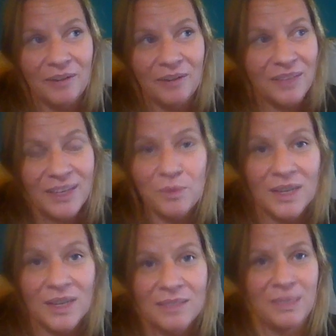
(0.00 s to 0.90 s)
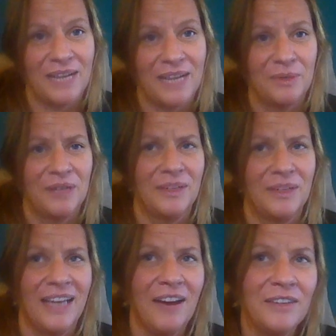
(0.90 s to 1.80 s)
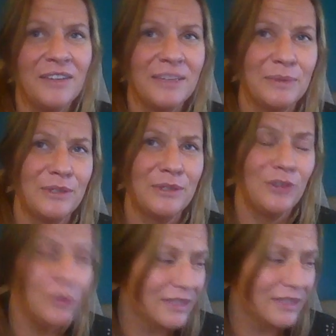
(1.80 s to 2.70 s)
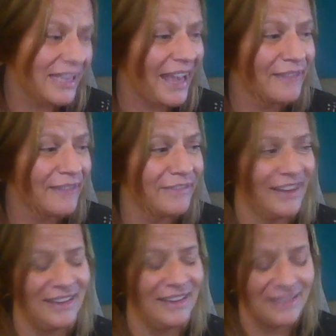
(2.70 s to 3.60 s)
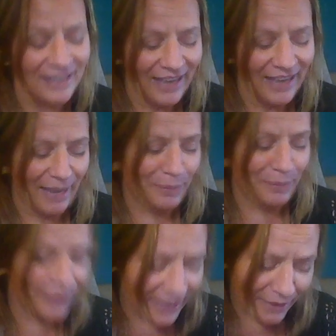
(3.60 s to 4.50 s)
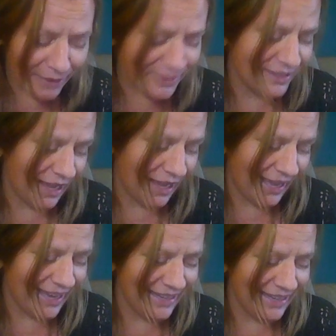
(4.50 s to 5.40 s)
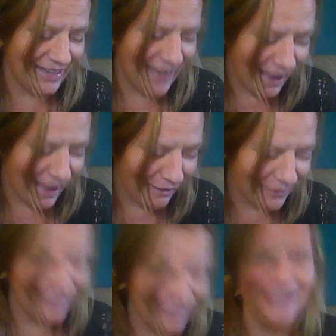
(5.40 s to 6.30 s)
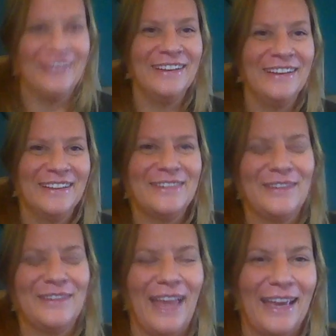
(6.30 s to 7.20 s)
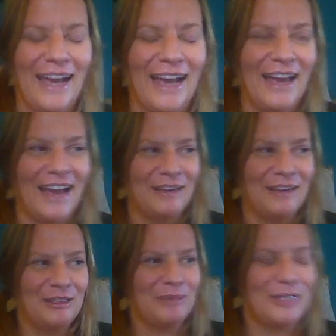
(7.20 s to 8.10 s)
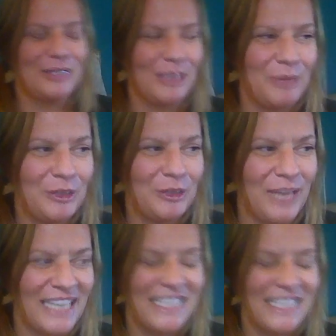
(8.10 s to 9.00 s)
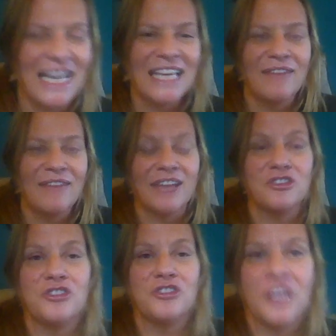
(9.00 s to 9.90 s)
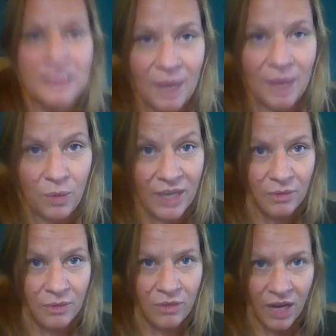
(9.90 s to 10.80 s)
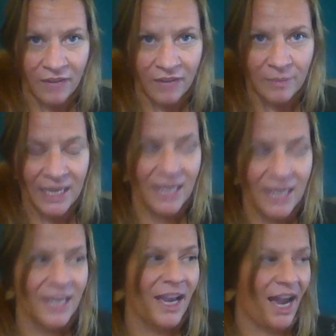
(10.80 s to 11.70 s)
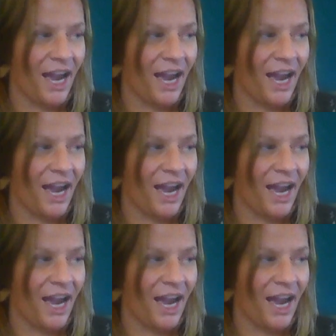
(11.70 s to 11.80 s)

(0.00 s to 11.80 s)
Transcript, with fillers: I don't think it was a Black Widow. And now, and it was so safe, and I put it outside, and now, you know. So like, I, I used to be someone who like did not give a shit about what you thought of me.